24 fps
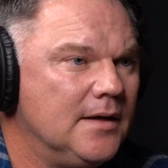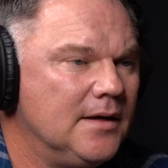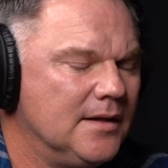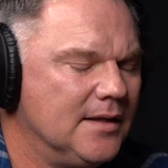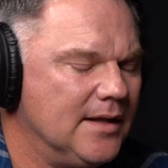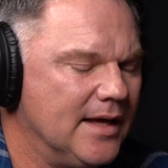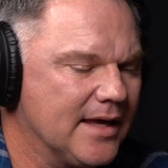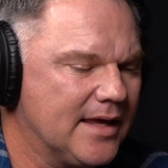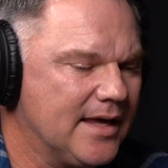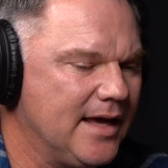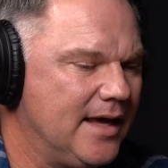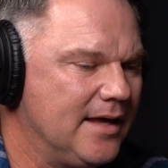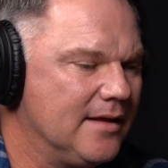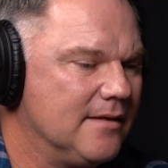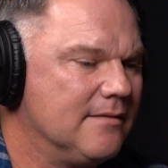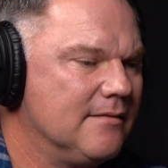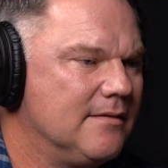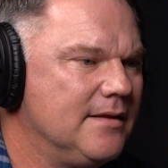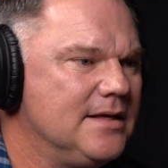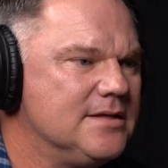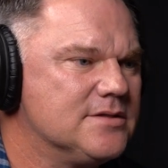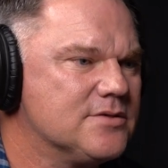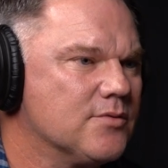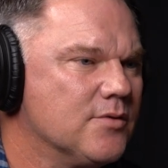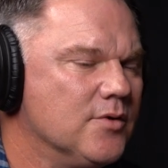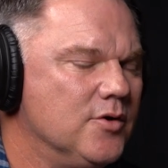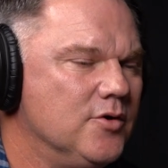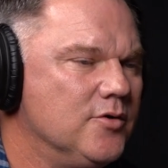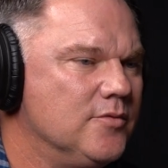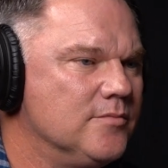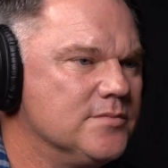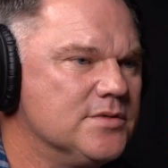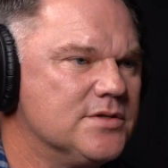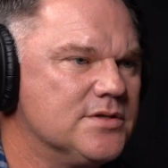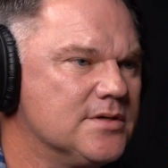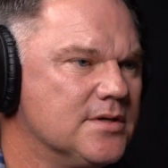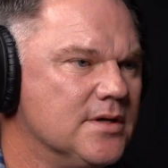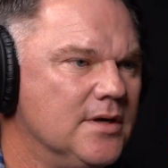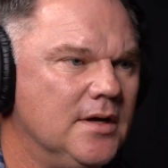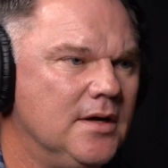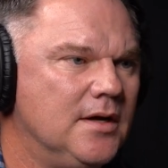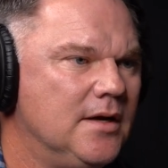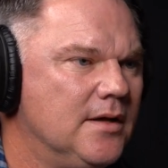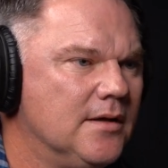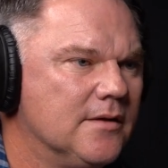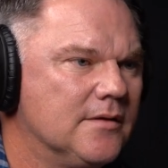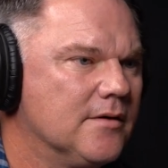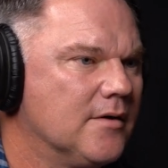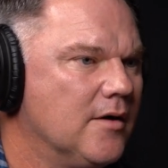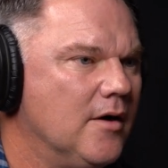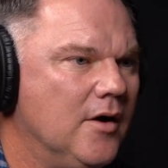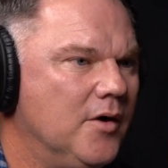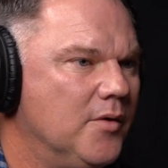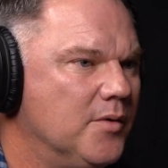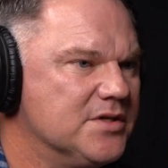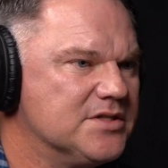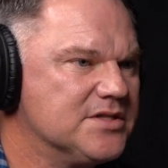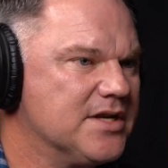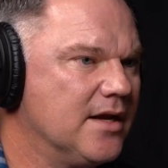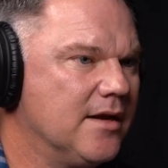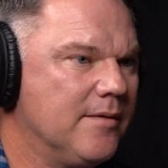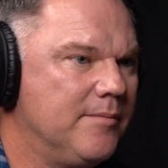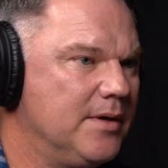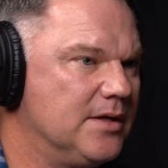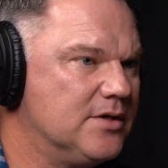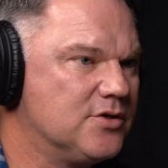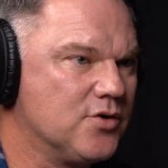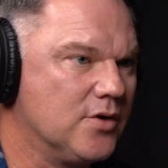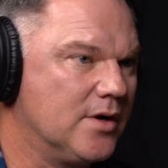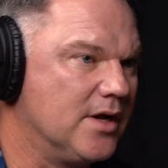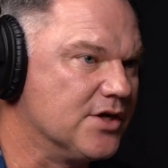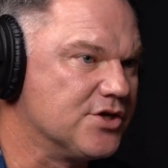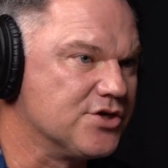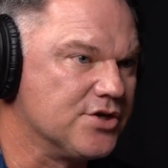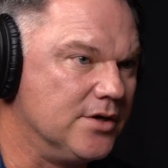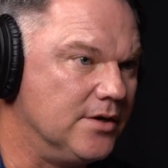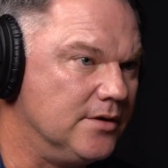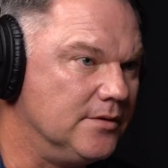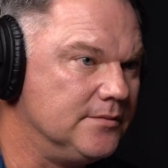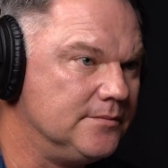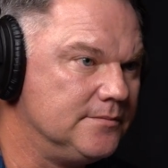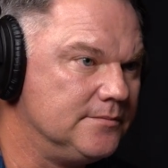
Like, hey, these rooms, they're always going to be traditional.